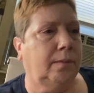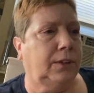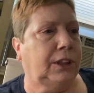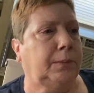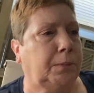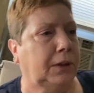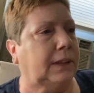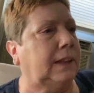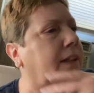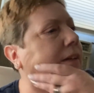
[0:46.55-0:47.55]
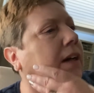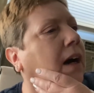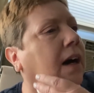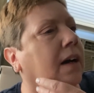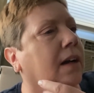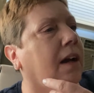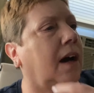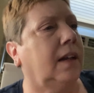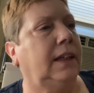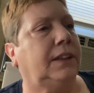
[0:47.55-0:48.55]
She's booked in her car. Her
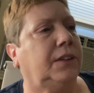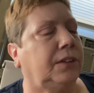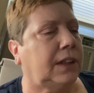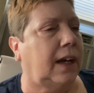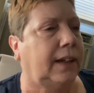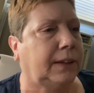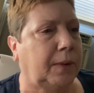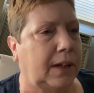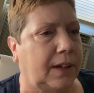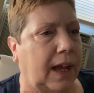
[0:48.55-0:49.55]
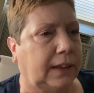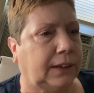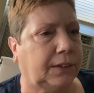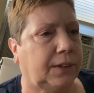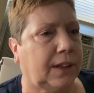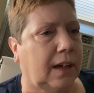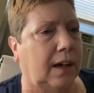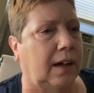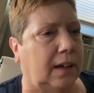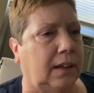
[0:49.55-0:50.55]
car needs new tyres. When her dad saw the
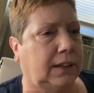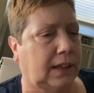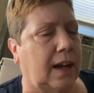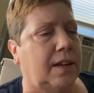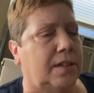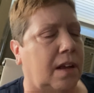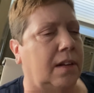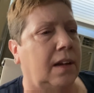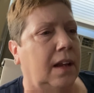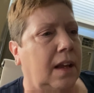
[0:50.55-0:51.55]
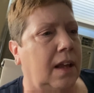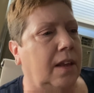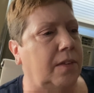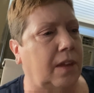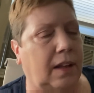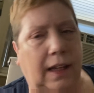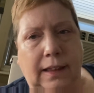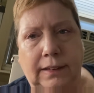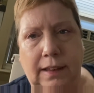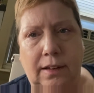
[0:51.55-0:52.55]
car, her tyres on Sunday,
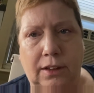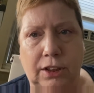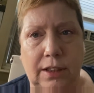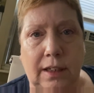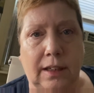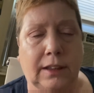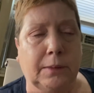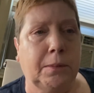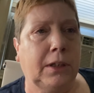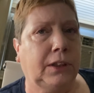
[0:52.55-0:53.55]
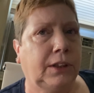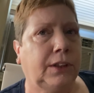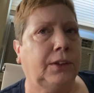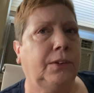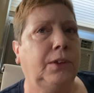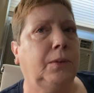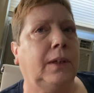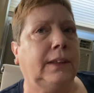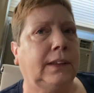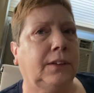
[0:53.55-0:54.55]
he said that she needed to purchase 2 new
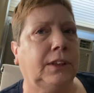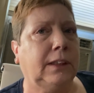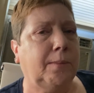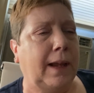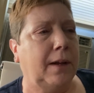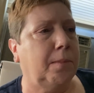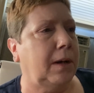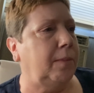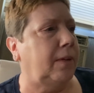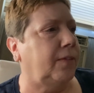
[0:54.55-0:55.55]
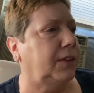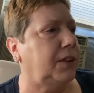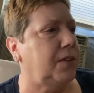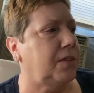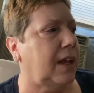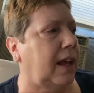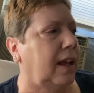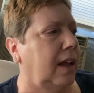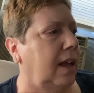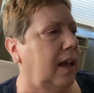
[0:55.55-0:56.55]
ones. So she's made an appointment for
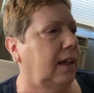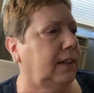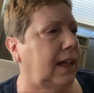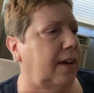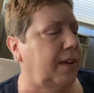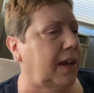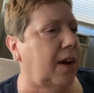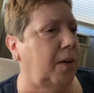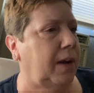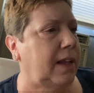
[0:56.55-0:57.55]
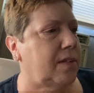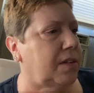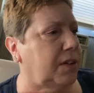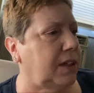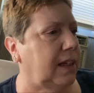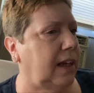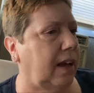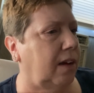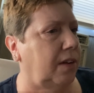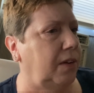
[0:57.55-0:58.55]
Tuesday to have it go in so she can
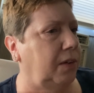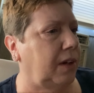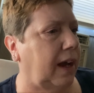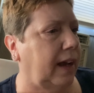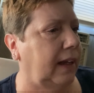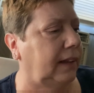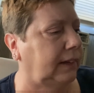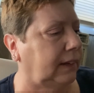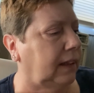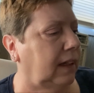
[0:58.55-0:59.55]
get her new tyres.